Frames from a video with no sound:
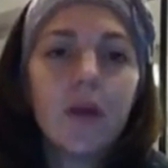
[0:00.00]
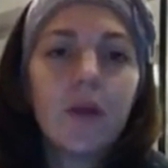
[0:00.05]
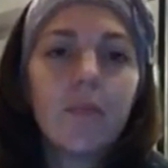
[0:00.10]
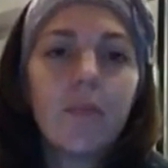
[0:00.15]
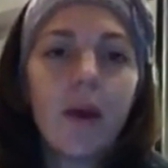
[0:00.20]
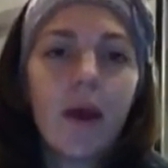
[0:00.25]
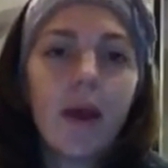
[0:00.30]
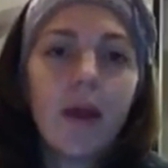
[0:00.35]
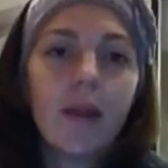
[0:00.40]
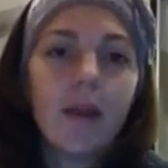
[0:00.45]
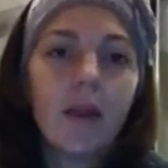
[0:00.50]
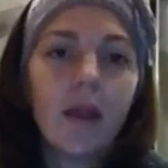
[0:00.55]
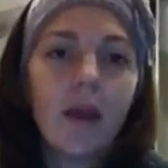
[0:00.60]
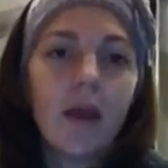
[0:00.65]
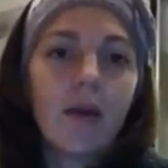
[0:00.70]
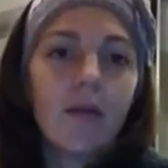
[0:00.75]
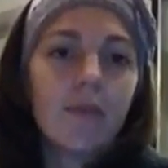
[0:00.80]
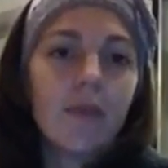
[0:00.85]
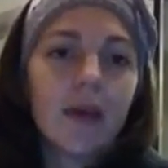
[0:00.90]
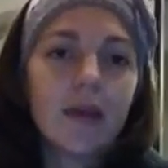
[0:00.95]
but
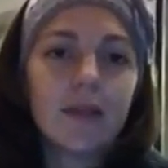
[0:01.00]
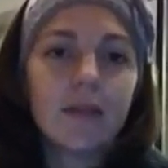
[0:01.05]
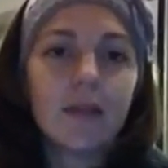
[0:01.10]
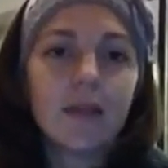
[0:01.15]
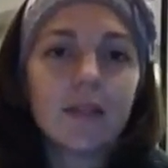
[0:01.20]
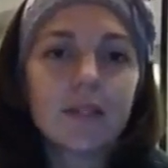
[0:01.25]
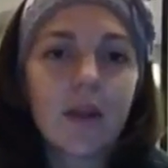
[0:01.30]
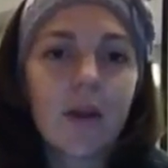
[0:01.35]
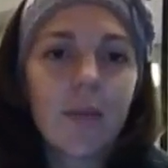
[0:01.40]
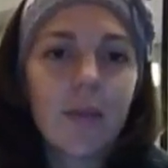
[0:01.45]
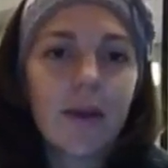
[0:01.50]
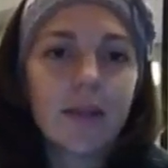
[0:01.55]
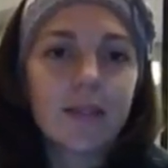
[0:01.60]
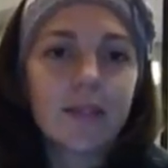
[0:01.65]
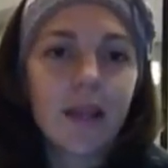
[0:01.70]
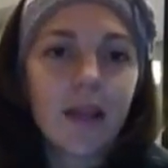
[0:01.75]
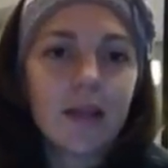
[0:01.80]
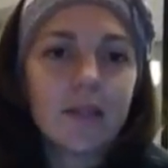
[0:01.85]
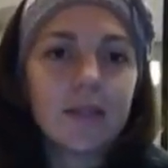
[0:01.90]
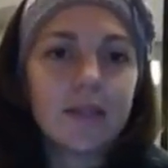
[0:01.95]
that's our best
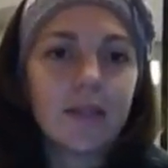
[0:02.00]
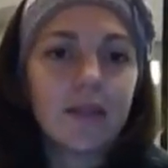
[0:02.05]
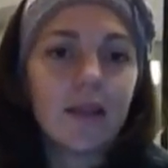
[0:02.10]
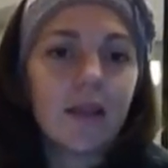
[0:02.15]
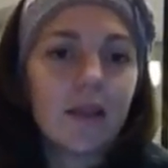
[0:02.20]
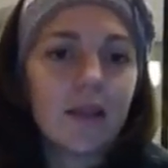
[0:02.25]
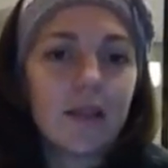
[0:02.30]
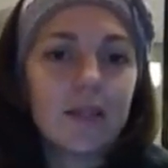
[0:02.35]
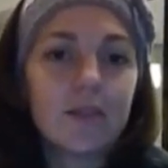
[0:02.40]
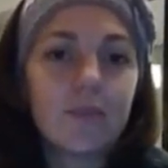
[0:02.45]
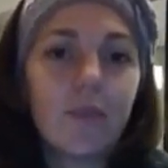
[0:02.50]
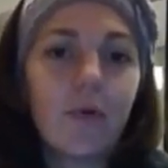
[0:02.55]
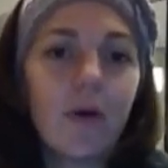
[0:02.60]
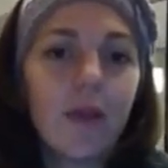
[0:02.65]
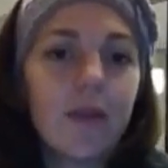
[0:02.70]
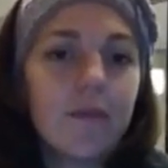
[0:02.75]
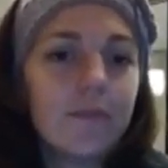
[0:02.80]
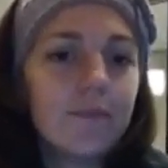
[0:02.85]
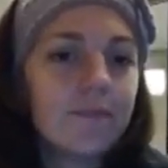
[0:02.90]
guess at this point.